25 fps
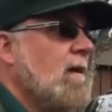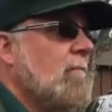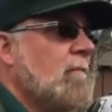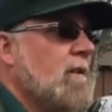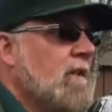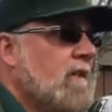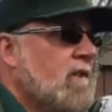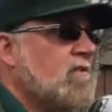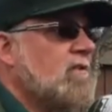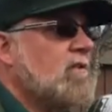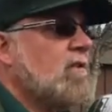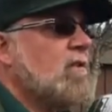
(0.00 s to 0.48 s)

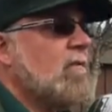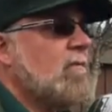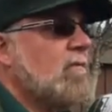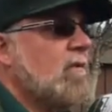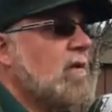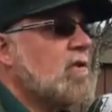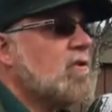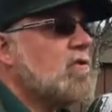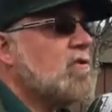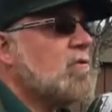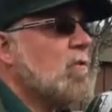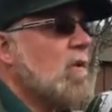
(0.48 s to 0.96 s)
These are the
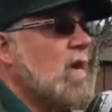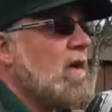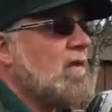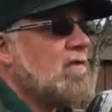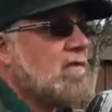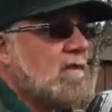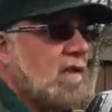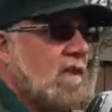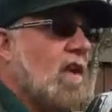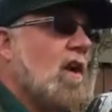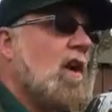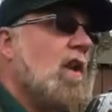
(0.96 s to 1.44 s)
first
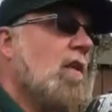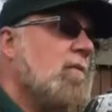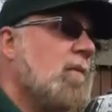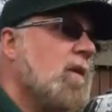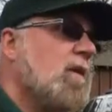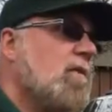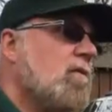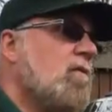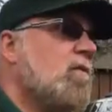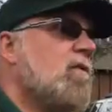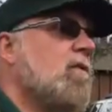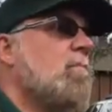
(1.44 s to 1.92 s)
ones to get all the
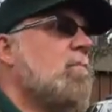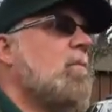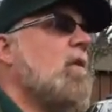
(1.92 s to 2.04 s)
way through the